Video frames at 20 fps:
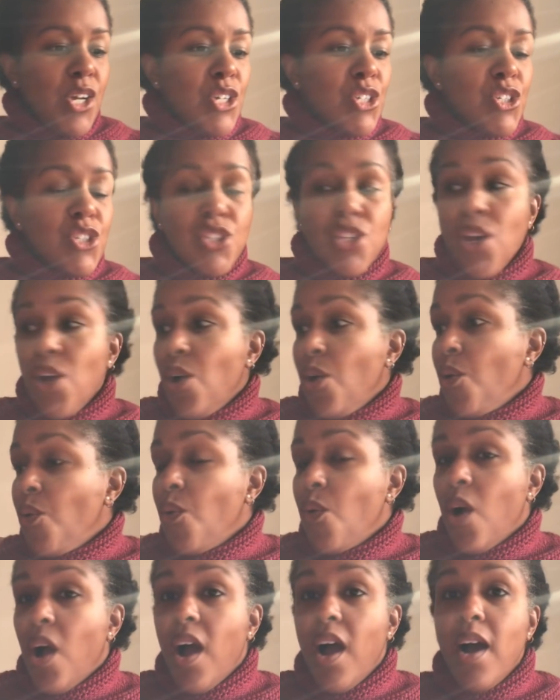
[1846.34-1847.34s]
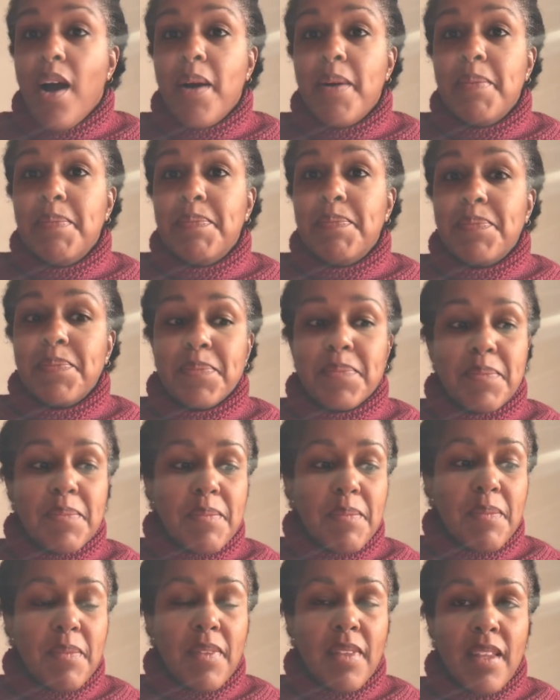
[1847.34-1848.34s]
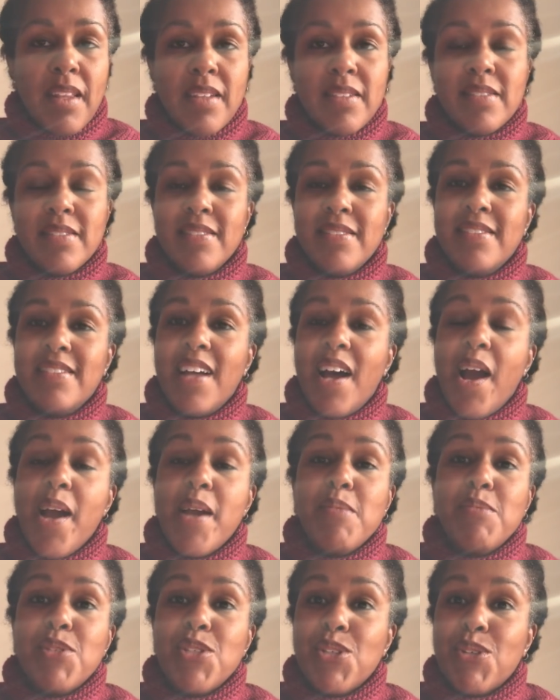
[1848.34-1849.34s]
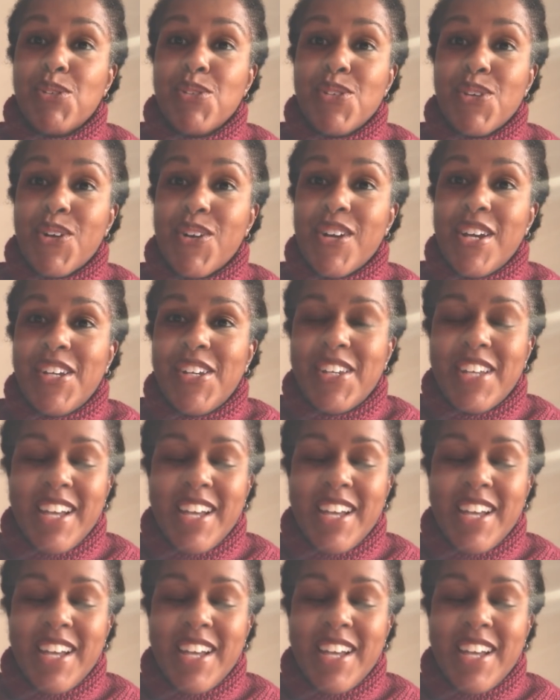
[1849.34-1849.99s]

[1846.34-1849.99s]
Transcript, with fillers: So, um, I am so sorry.